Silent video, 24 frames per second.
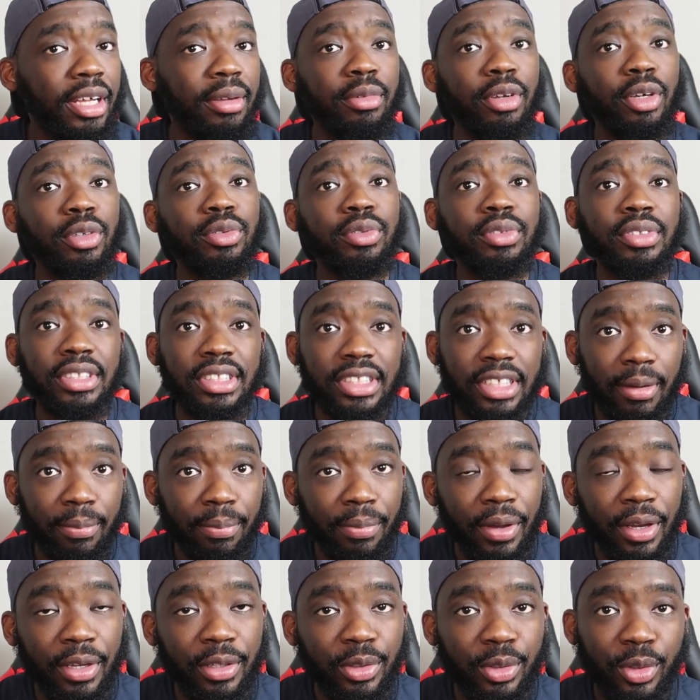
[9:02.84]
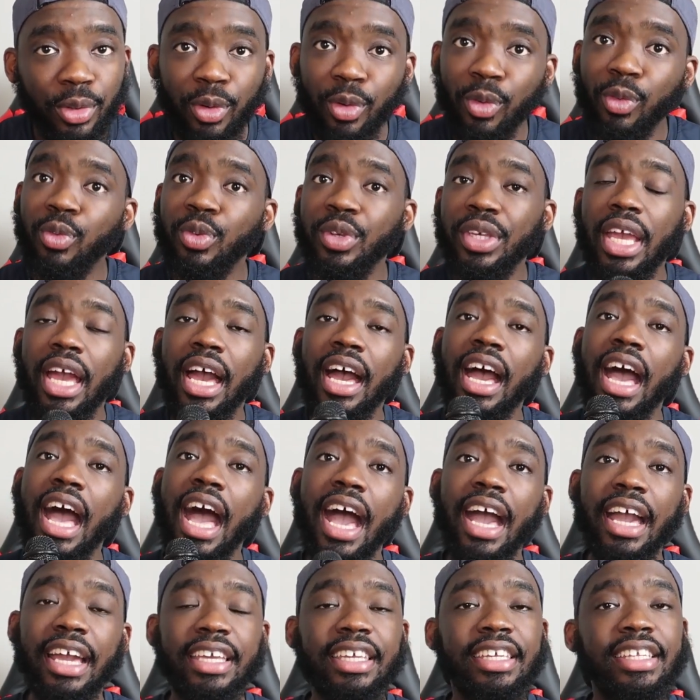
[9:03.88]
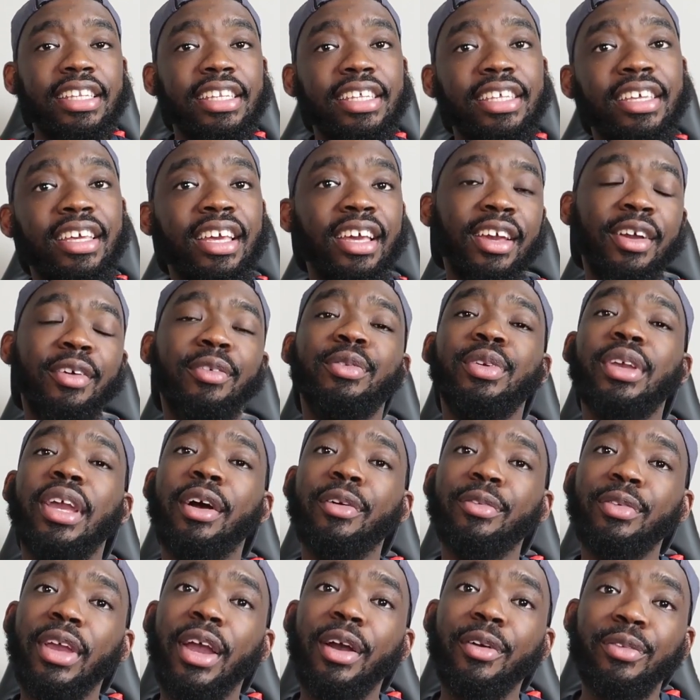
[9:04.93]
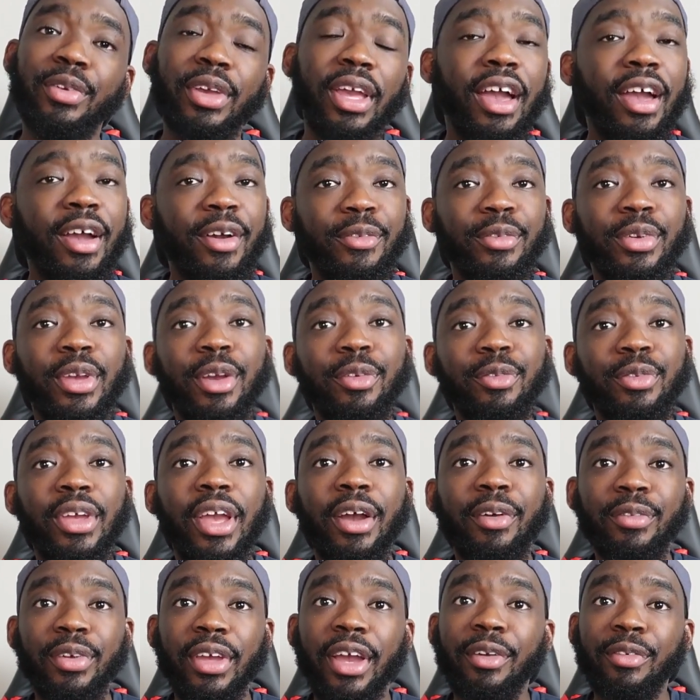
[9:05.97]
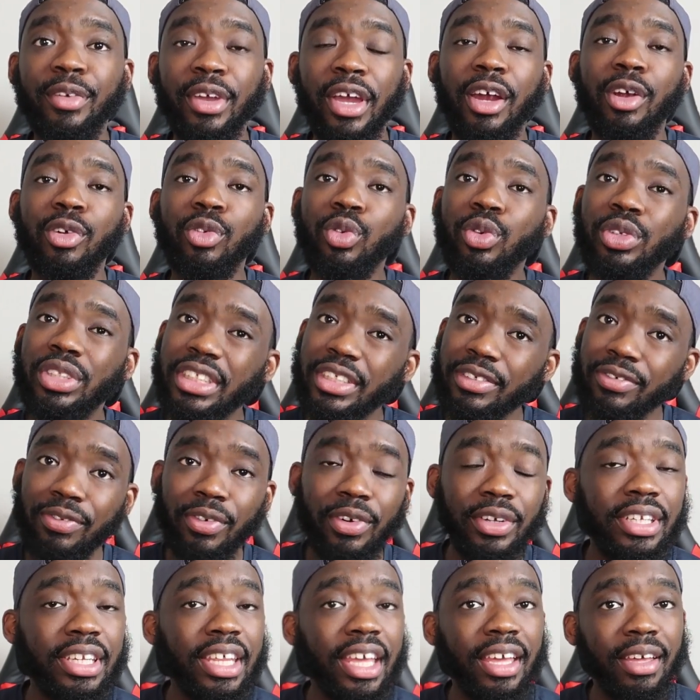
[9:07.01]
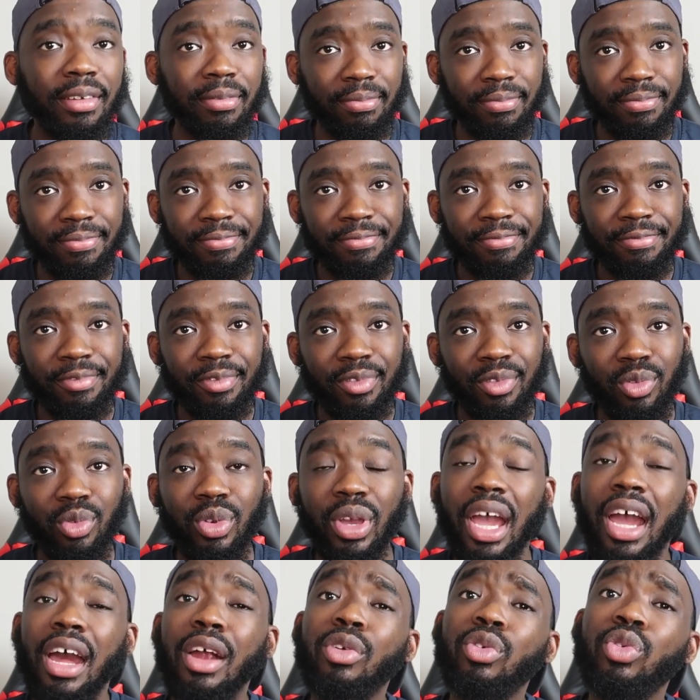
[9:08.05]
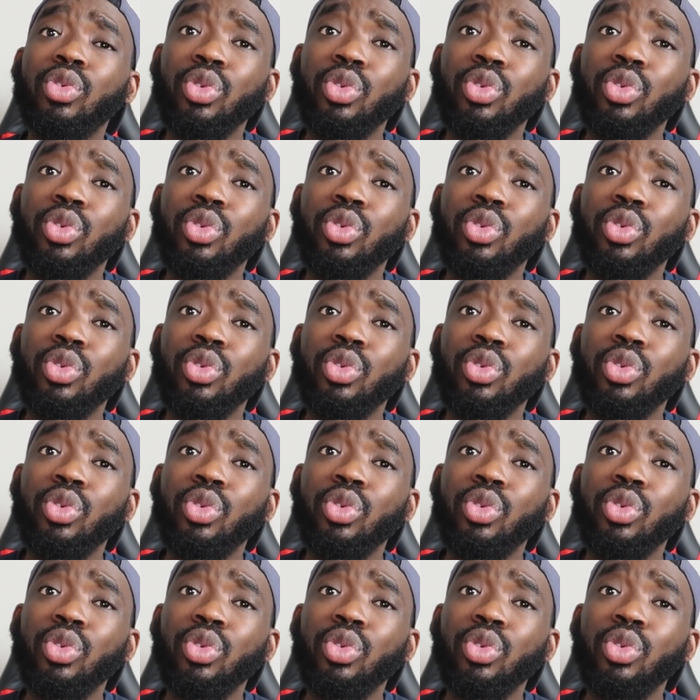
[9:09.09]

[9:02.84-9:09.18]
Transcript: them not to disappoint. Oh, we are actually we are we are we are, we are, we are, we are, rooting for them. We are